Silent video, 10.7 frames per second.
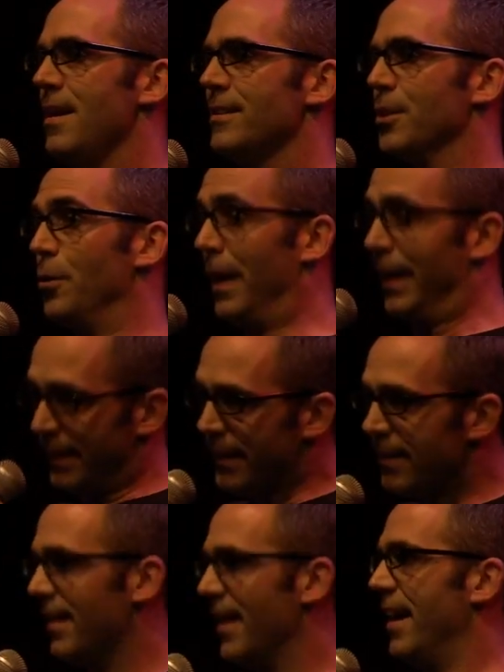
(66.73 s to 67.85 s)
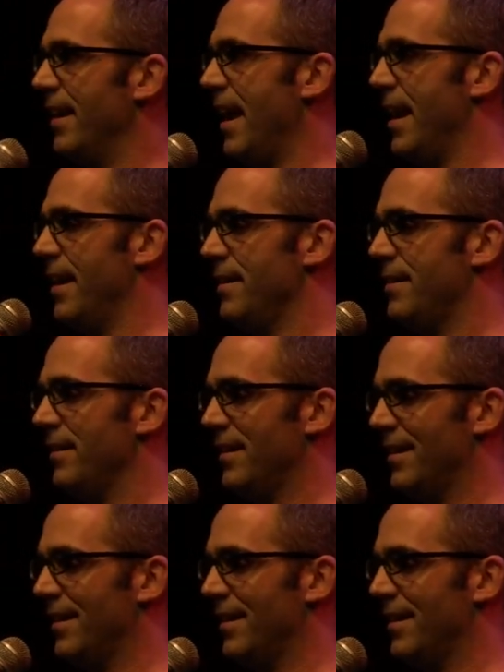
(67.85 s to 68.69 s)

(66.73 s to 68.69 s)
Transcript: So I did that, and uh,